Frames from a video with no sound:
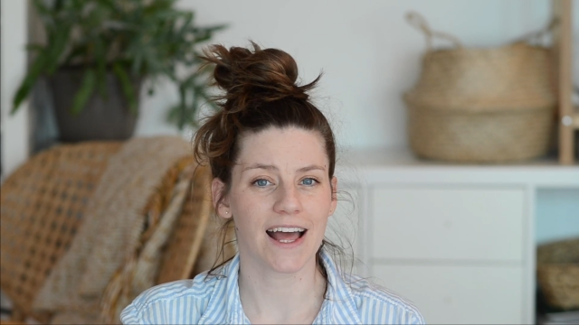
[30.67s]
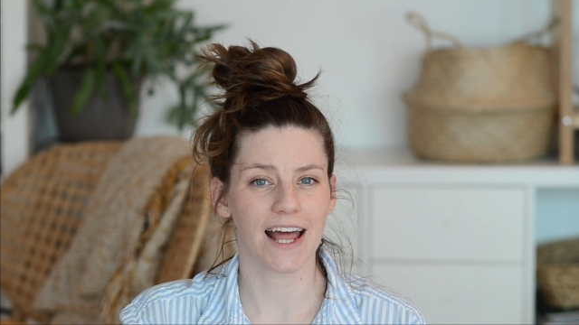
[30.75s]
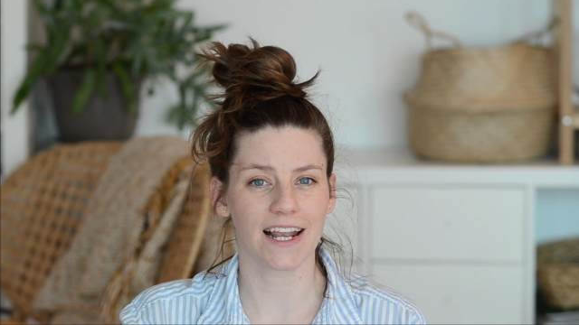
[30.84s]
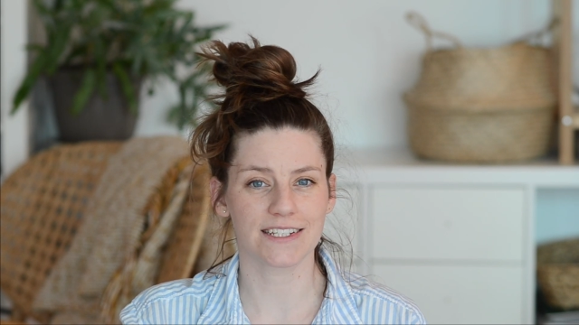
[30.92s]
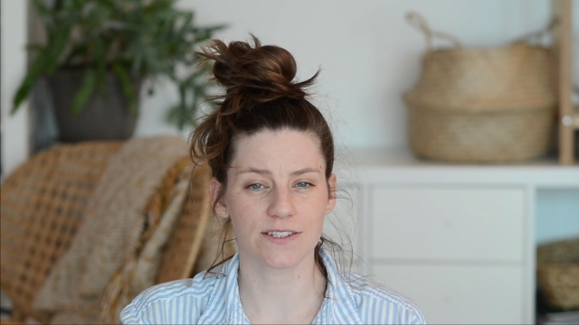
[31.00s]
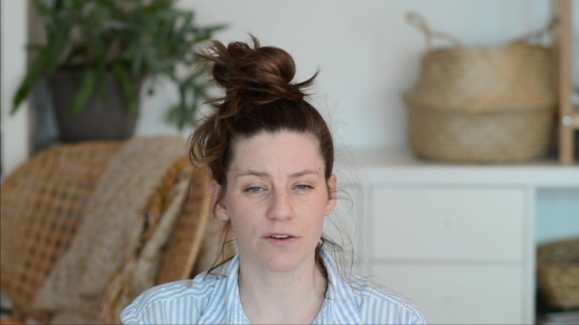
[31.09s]

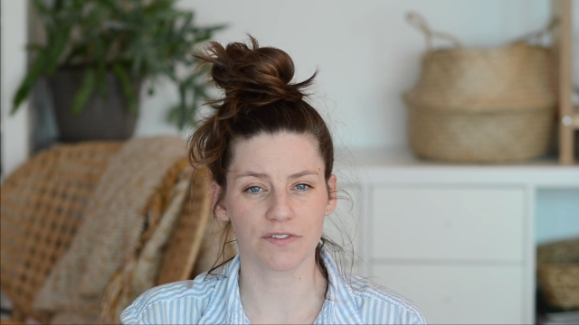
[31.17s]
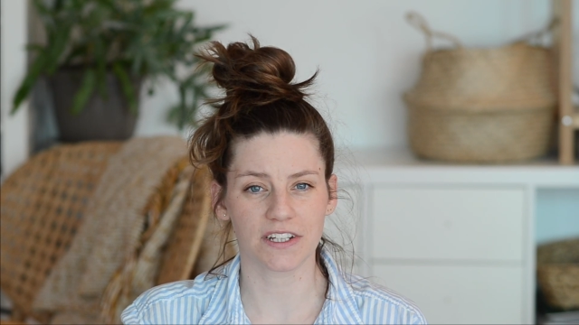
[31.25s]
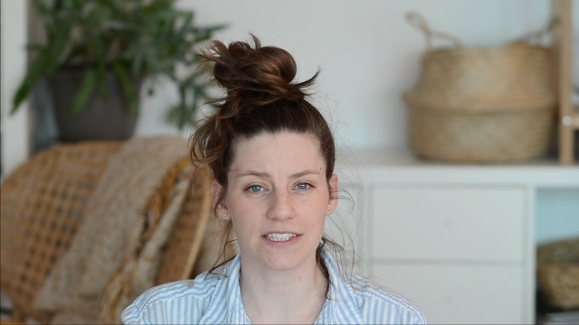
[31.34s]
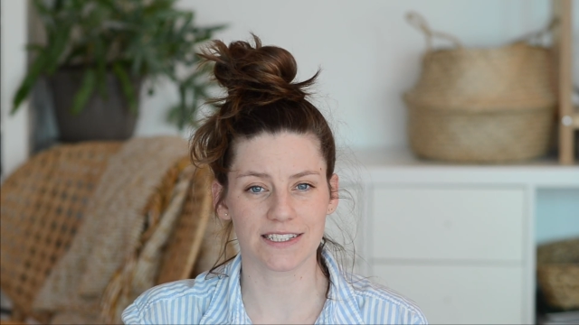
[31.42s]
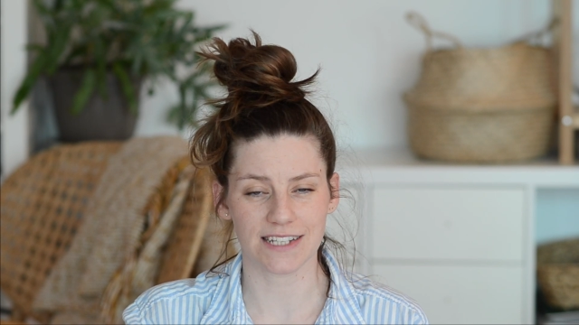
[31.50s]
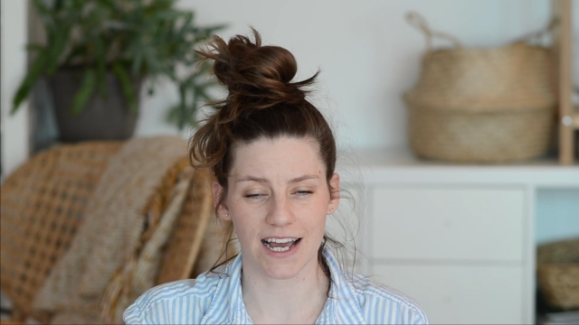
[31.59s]
and a soft
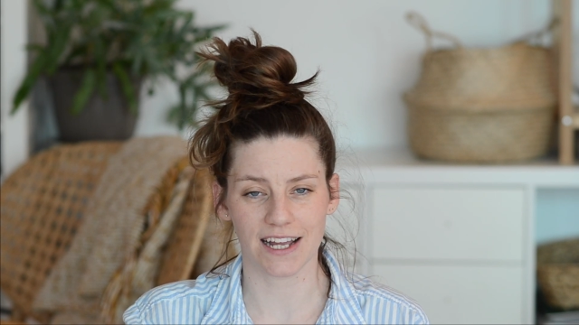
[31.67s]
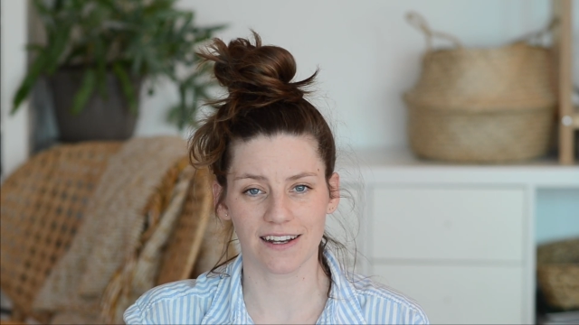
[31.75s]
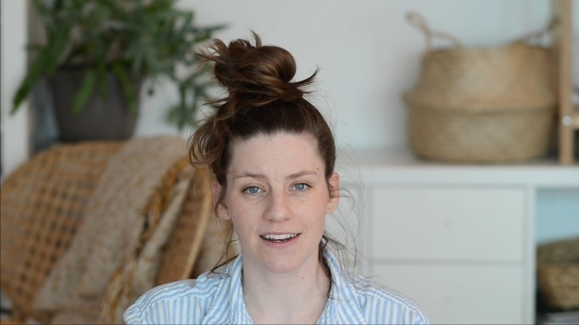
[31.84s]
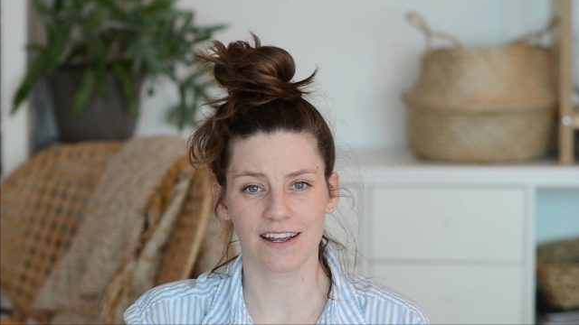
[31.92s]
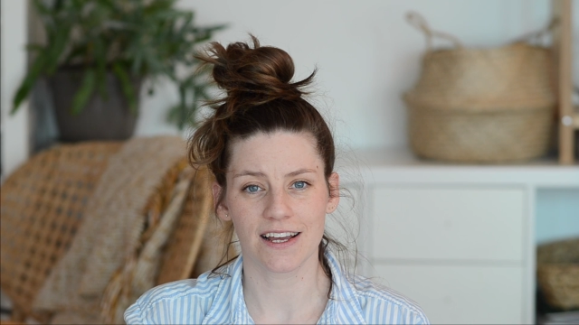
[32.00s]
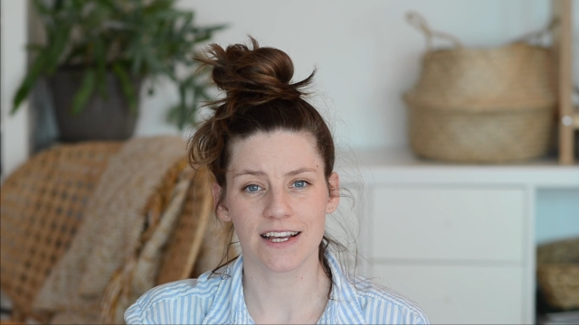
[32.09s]
inside,
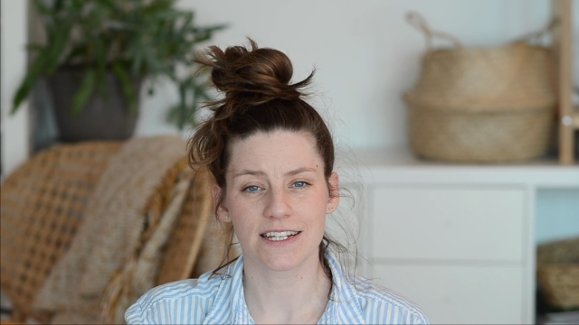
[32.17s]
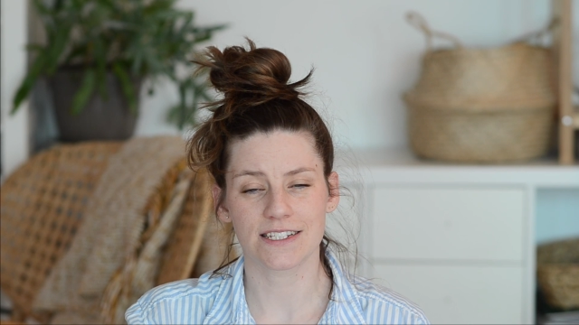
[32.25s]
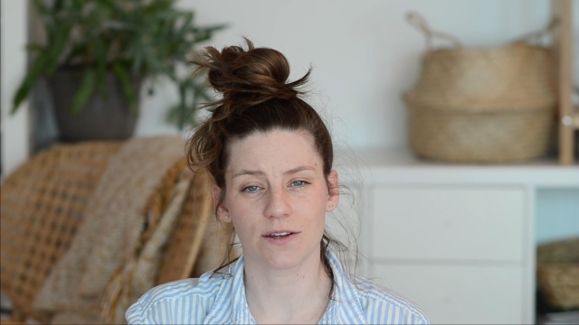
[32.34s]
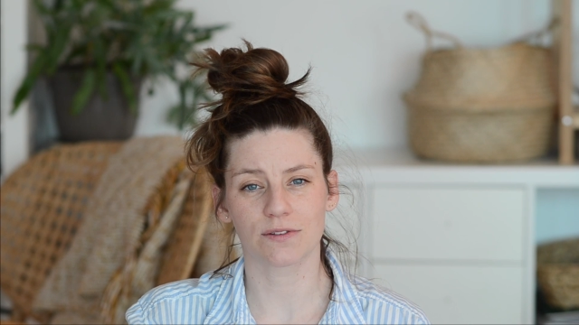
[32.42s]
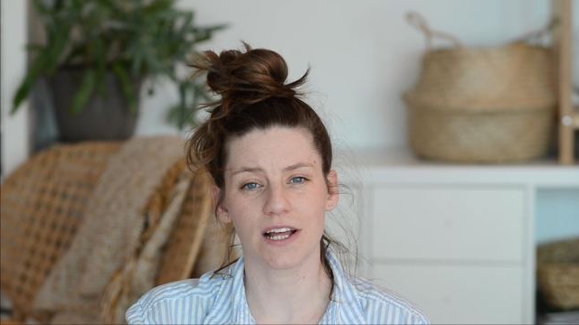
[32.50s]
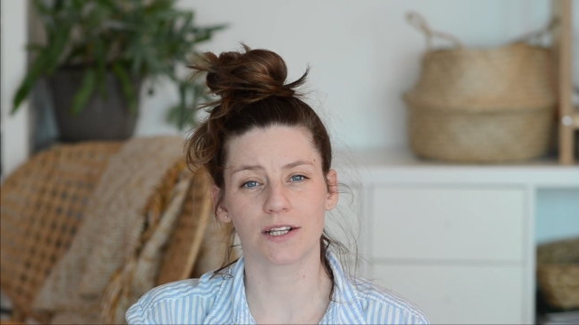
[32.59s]

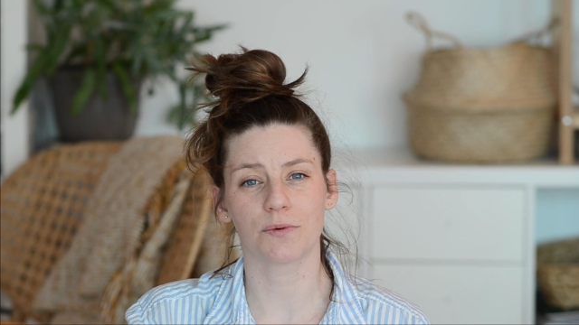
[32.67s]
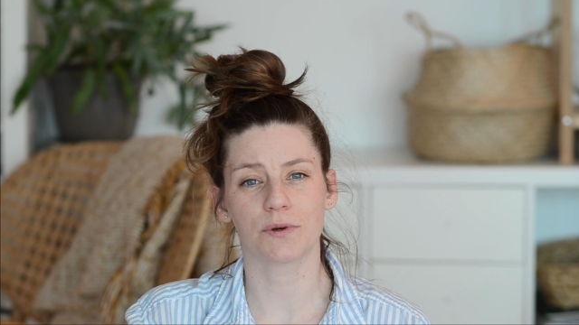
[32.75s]
so that